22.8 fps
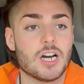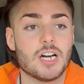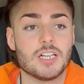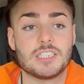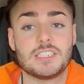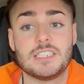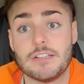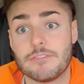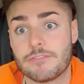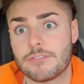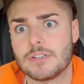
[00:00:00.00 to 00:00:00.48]

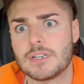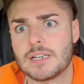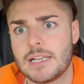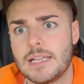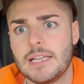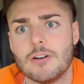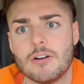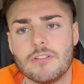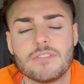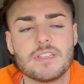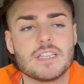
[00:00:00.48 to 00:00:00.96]

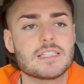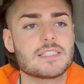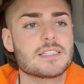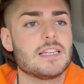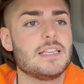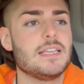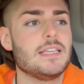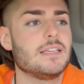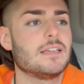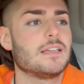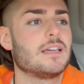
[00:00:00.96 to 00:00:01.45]
differently,
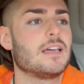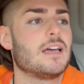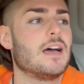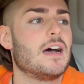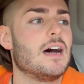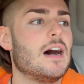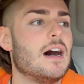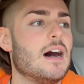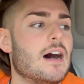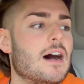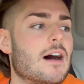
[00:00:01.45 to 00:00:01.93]
obviously.
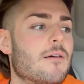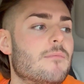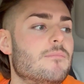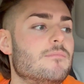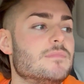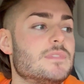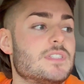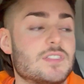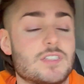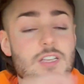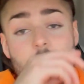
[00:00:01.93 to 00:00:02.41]

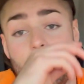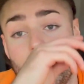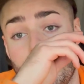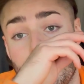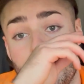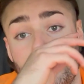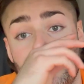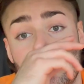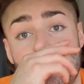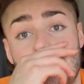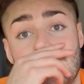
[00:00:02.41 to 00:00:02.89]

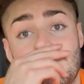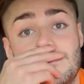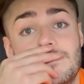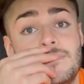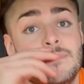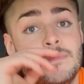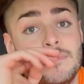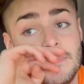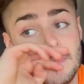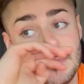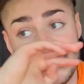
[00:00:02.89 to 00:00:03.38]
So
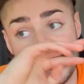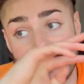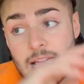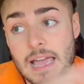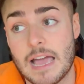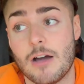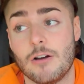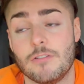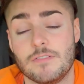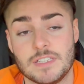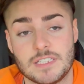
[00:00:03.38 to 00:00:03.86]

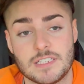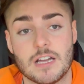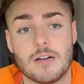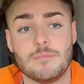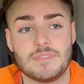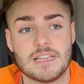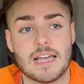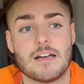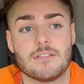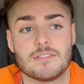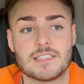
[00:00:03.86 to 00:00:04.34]
yeah, obviously I'm
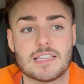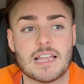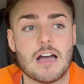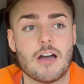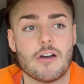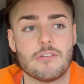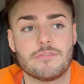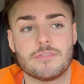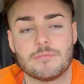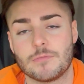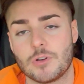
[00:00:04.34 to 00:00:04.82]
down
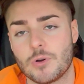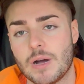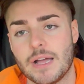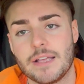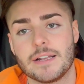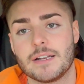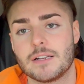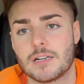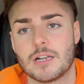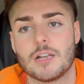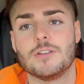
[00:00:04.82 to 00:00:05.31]
south, I'm
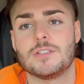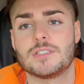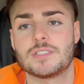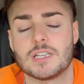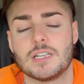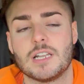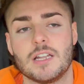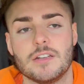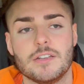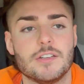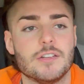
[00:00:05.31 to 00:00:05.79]
quite close to
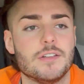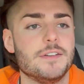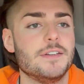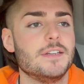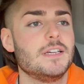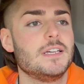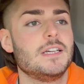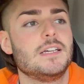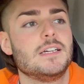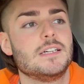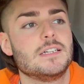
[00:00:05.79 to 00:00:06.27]
London.
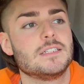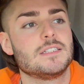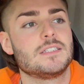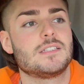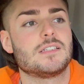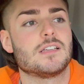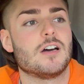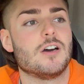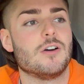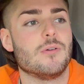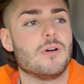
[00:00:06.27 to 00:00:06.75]

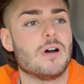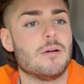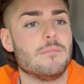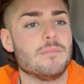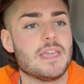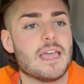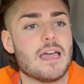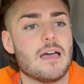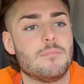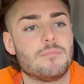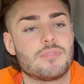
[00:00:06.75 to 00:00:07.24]
So
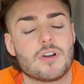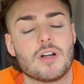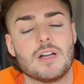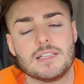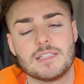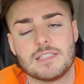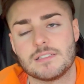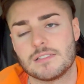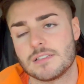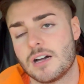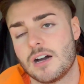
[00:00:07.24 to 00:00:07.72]
yeah,
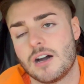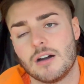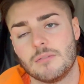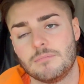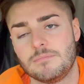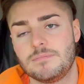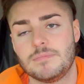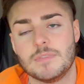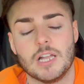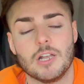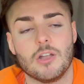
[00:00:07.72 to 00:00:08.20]
prices are
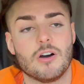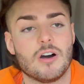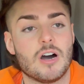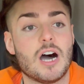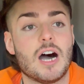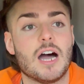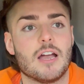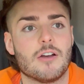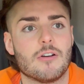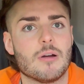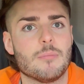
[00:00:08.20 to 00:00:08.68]
a lot
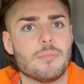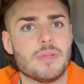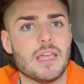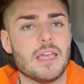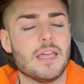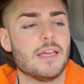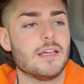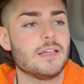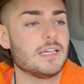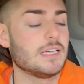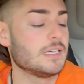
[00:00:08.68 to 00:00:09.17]
higher up
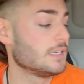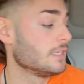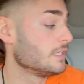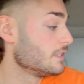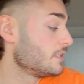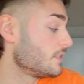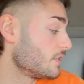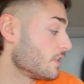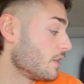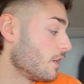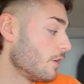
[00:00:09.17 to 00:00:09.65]
here.
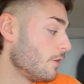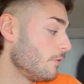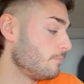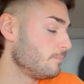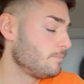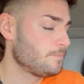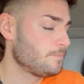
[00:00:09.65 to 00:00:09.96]
So you